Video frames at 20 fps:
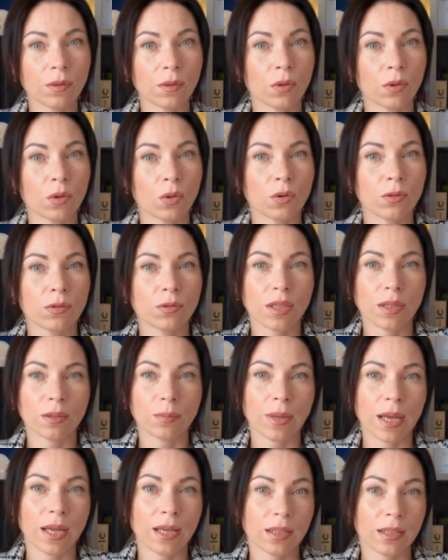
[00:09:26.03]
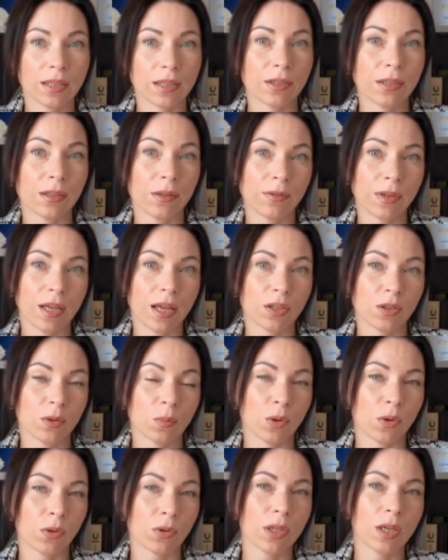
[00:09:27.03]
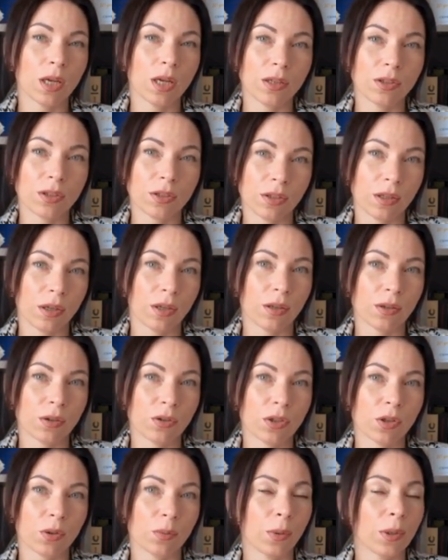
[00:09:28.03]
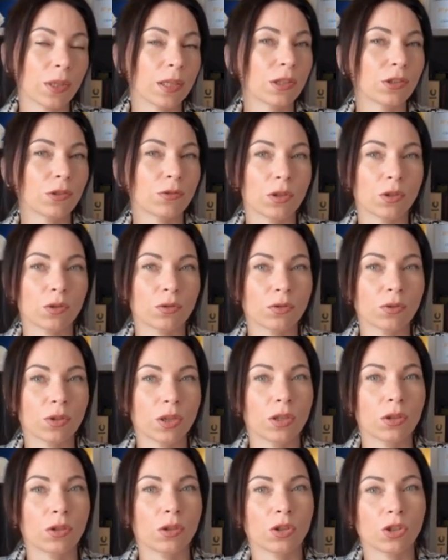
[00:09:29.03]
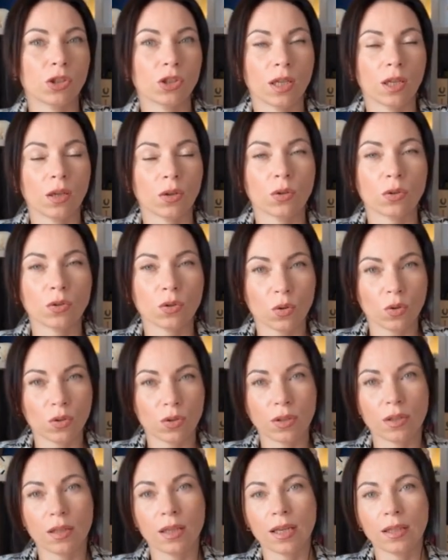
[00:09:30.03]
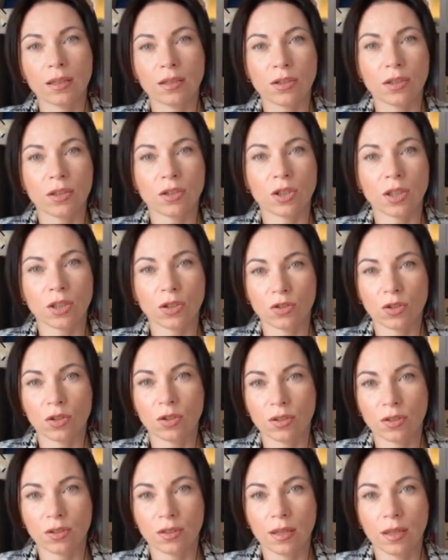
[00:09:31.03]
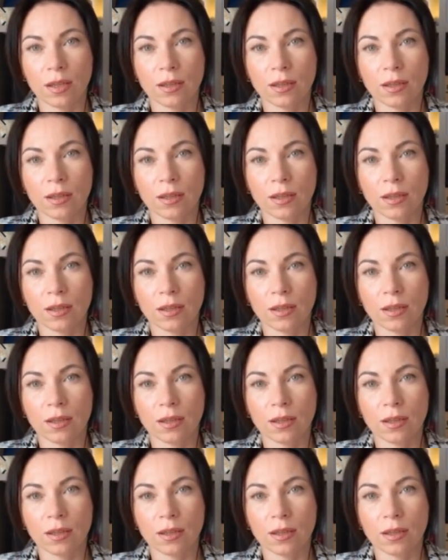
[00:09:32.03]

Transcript: Your feedback is invaluable to us, so please feel free to share your thoughts and suggestions.